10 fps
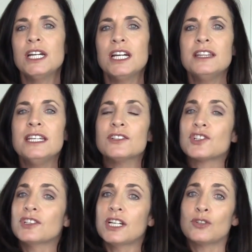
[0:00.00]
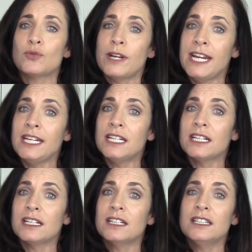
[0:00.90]
I think it turned out great.
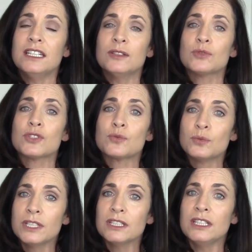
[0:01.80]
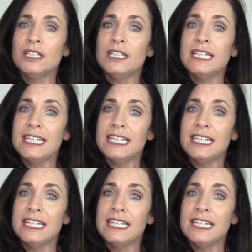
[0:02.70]
I think it was really